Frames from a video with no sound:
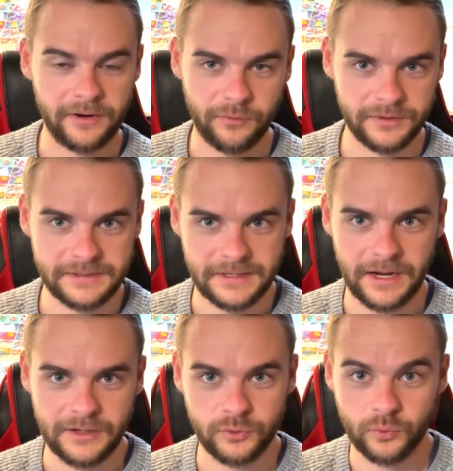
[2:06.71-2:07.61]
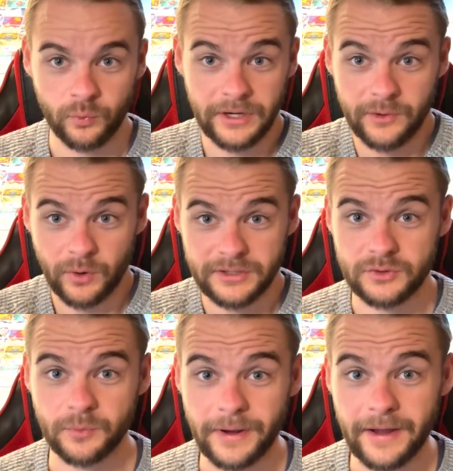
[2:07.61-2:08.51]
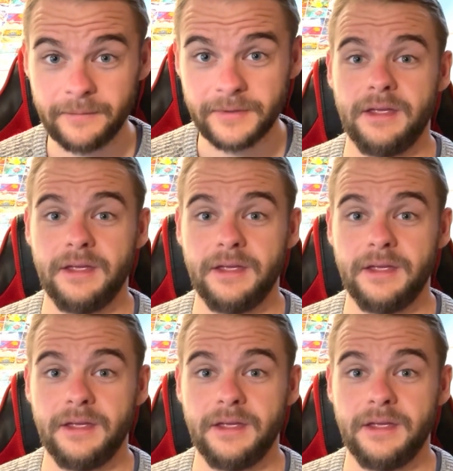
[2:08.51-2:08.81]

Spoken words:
for this card you really wanted to buy.